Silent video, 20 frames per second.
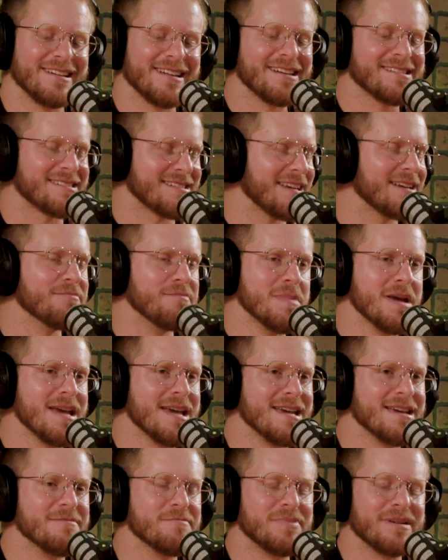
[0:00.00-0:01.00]
let's say
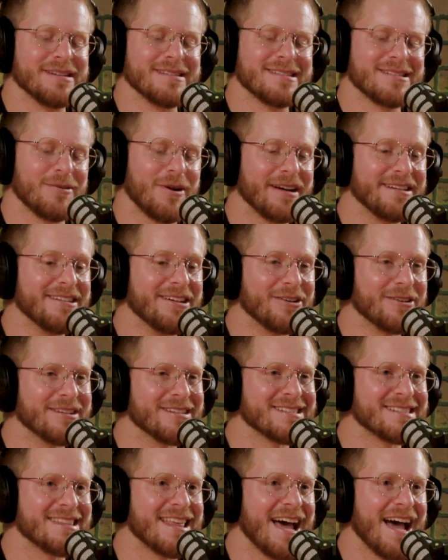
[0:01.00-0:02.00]
me, but so I
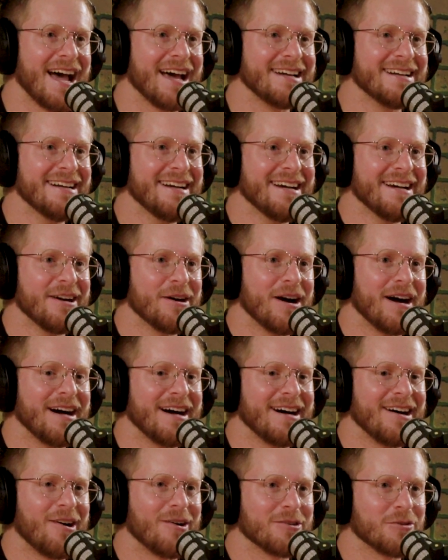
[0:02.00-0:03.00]
noticed that
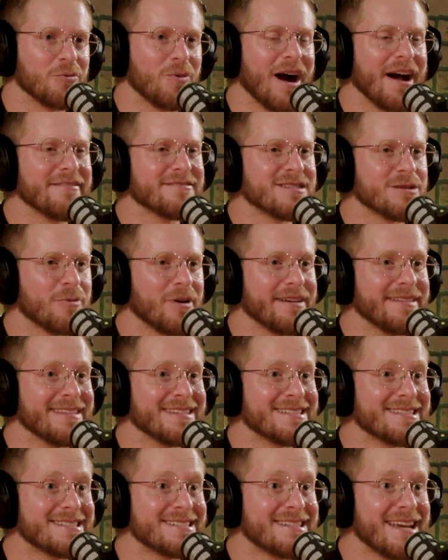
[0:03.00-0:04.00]
our wives are wearing
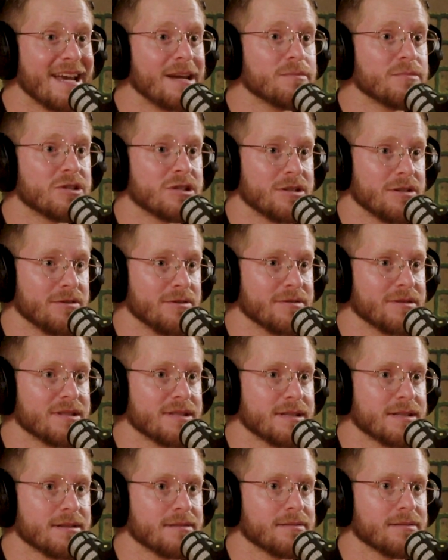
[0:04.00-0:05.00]
the same
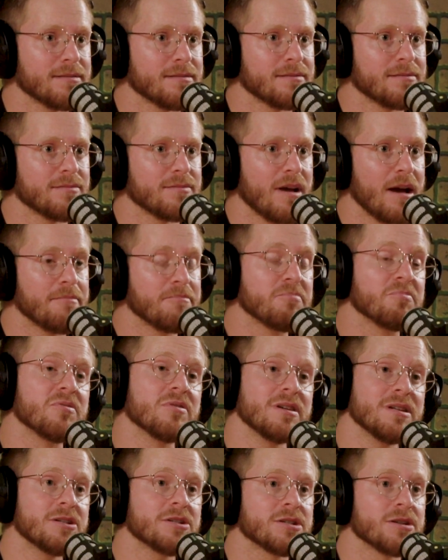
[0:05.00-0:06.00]
shoes. I'm
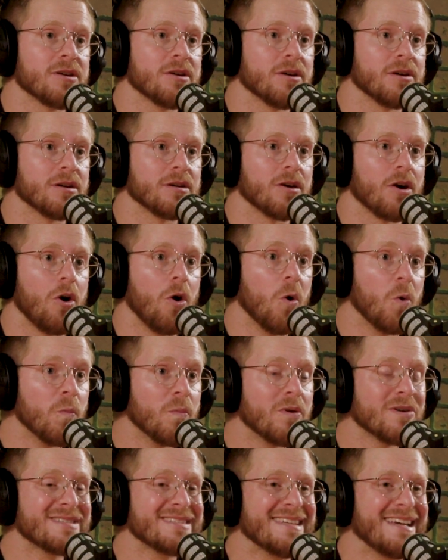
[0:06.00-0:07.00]
pretty sure
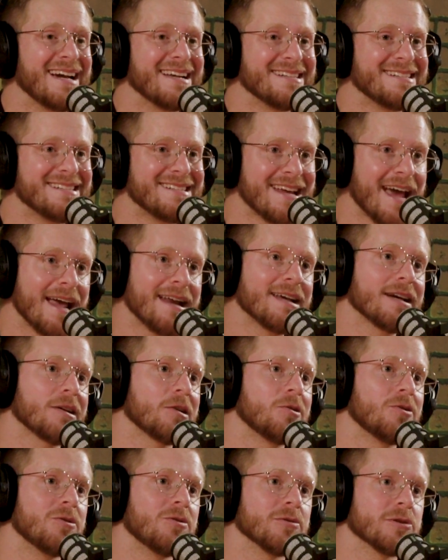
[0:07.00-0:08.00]
almost the
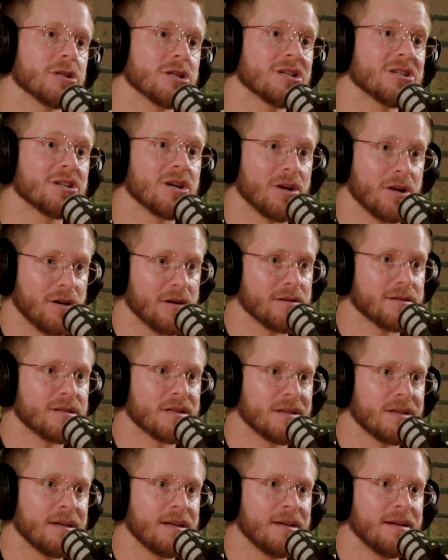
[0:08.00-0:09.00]
identical
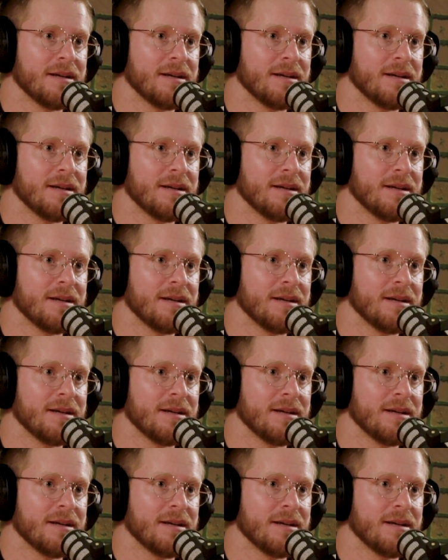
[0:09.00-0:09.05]
shirt